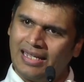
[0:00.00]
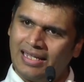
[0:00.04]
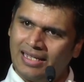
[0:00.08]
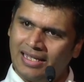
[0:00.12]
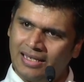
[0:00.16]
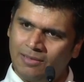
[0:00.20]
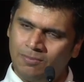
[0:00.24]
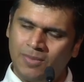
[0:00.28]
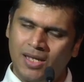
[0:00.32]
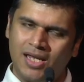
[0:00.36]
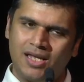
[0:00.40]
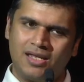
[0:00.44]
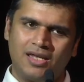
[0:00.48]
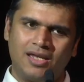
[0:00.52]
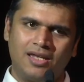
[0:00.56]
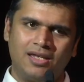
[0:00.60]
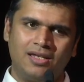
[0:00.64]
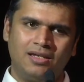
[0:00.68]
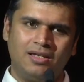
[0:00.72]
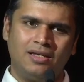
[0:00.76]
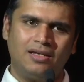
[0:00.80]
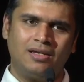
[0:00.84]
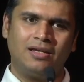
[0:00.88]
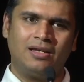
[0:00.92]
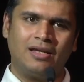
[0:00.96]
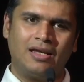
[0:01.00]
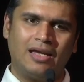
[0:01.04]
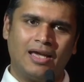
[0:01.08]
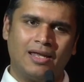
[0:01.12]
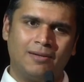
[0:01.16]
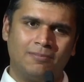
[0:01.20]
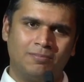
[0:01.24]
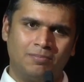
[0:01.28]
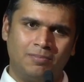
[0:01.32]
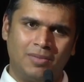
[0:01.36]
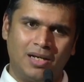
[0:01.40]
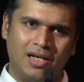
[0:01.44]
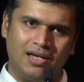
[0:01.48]
in making
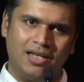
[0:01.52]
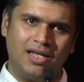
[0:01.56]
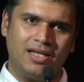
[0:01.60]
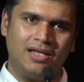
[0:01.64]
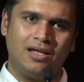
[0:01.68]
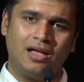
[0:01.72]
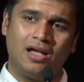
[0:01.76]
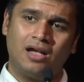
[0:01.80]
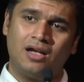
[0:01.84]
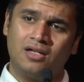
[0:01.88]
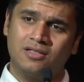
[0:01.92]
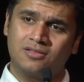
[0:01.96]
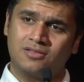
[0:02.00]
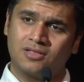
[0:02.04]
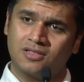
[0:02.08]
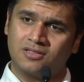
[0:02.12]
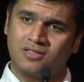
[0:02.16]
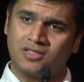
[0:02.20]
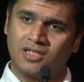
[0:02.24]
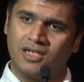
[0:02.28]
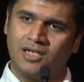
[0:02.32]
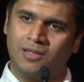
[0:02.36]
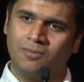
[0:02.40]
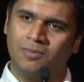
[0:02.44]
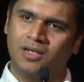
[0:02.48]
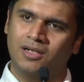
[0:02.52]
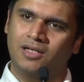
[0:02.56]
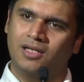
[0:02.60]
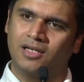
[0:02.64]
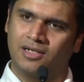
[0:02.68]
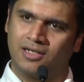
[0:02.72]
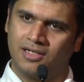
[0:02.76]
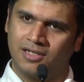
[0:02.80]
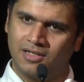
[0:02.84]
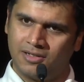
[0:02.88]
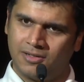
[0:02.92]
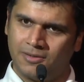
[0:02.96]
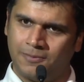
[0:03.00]
and building a sustainable
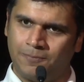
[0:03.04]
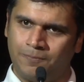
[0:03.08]
career.